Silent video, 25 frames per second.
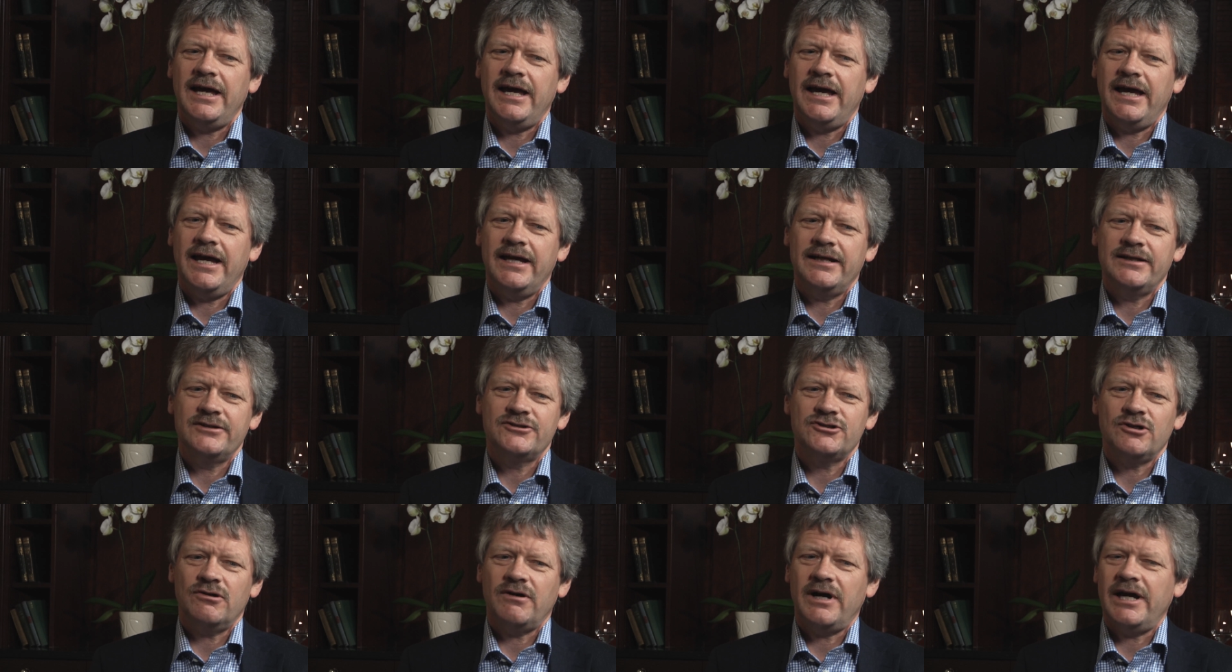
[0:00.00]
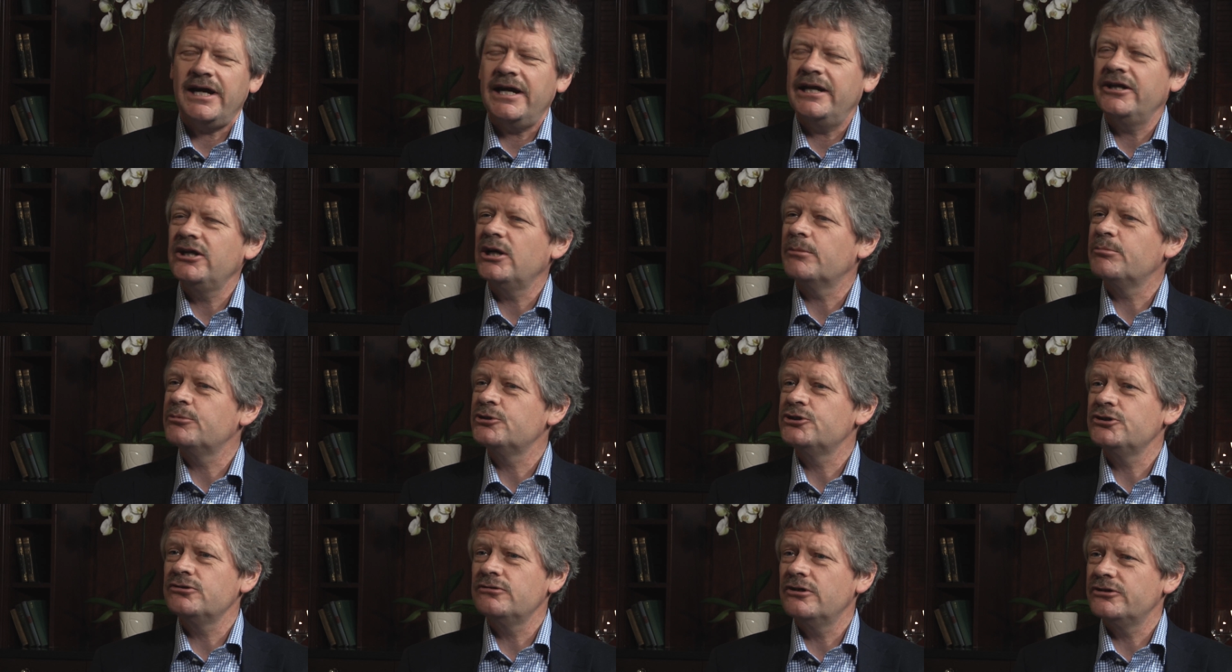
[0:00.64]
and so I had
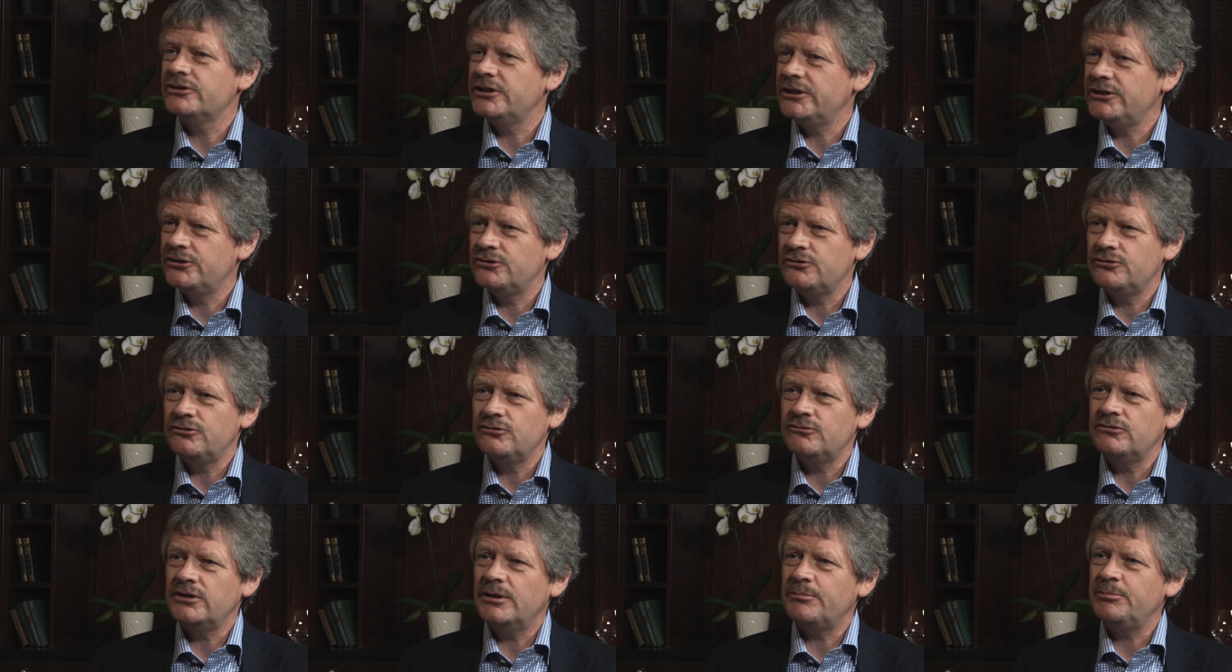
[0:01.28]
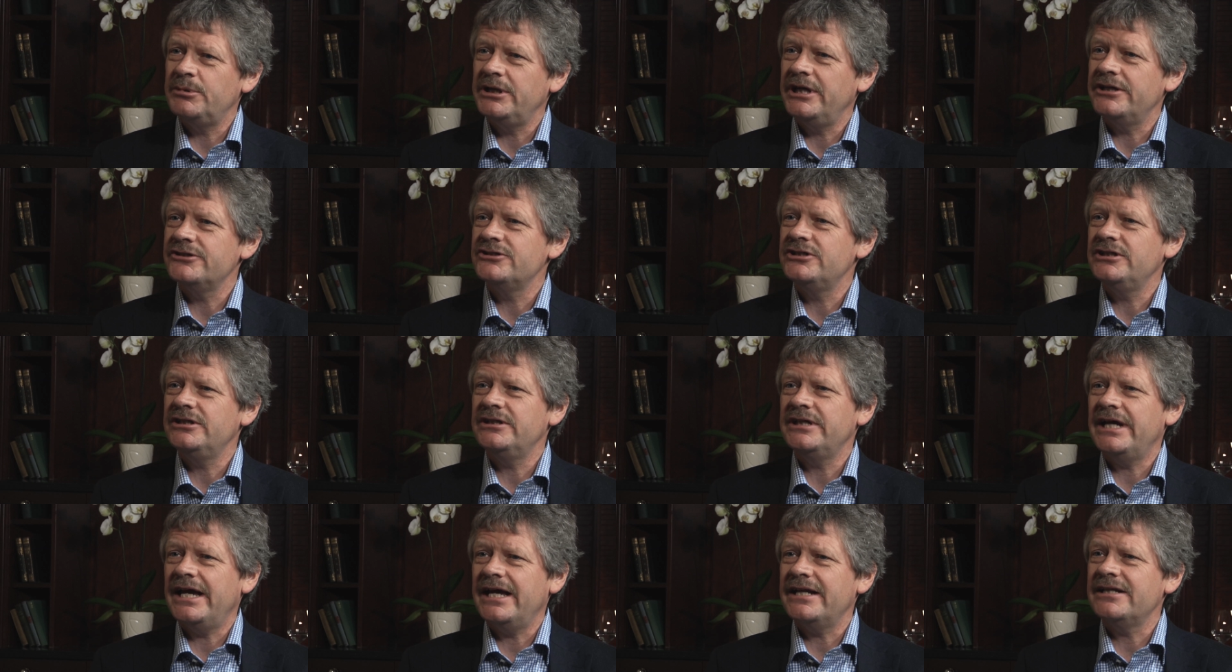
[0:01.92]
the opportunity to do a
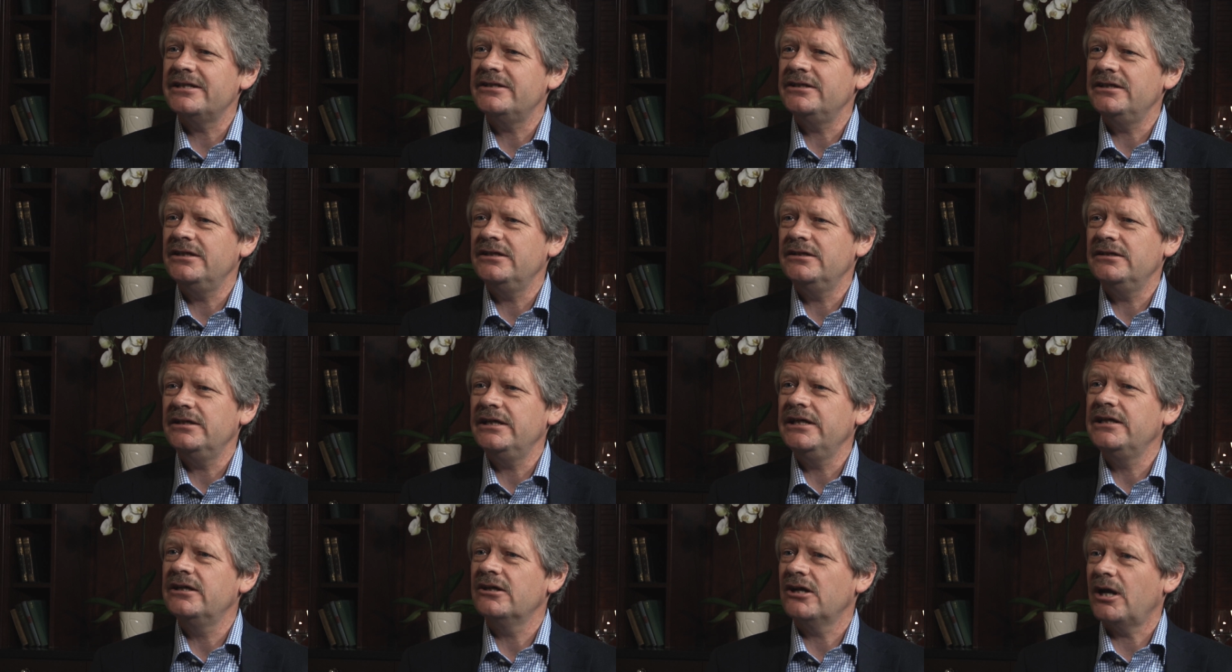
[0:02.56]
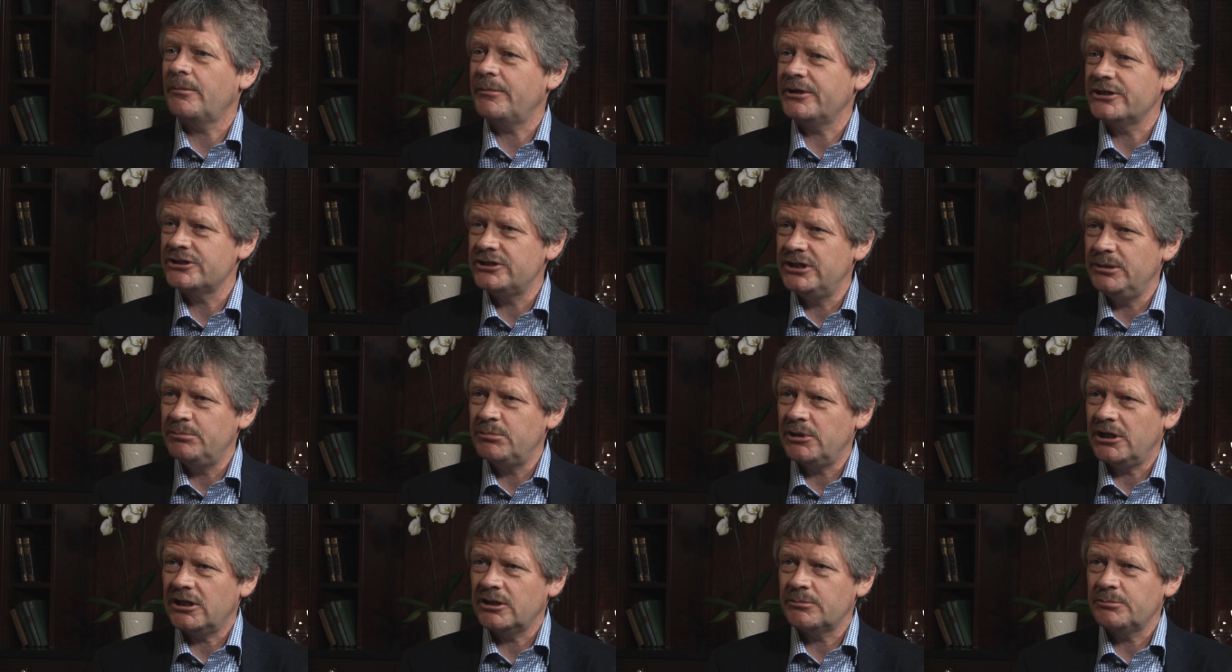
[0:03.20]
PhD at the economics
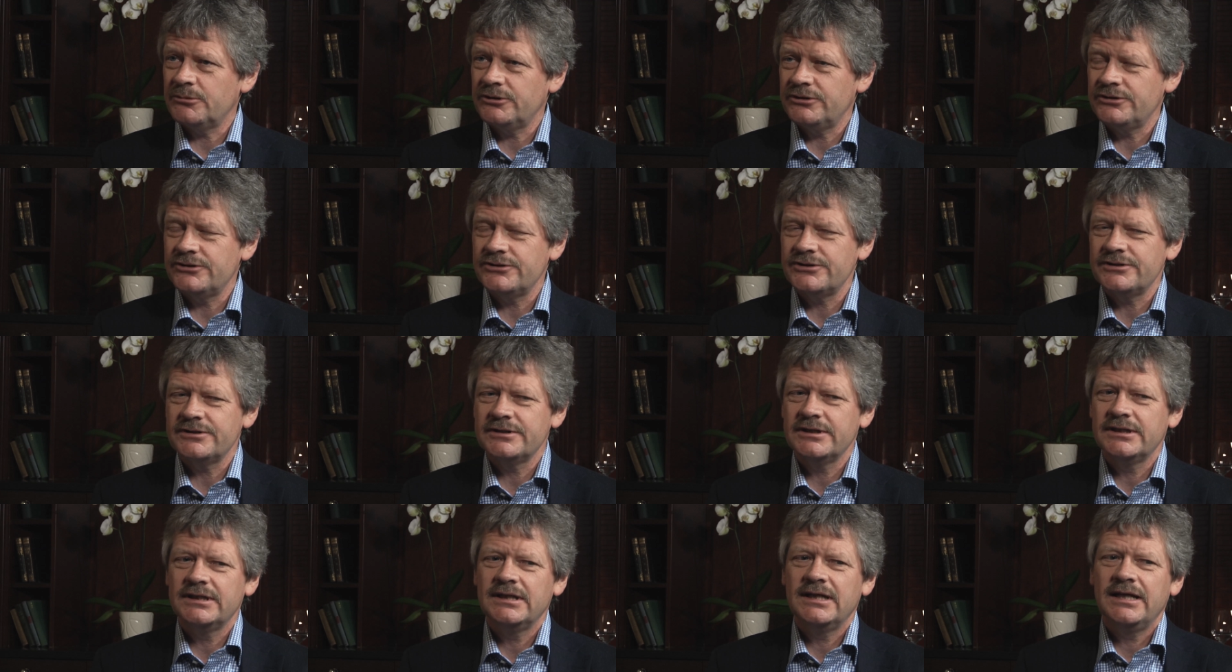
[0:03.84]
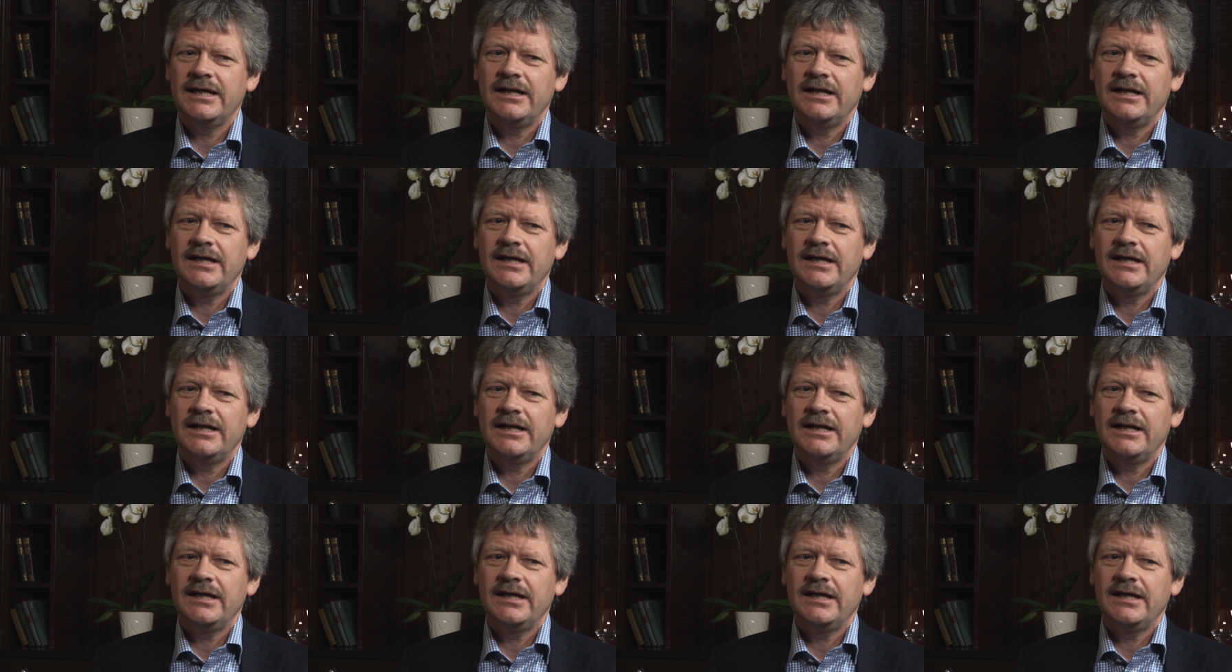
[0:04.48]
department,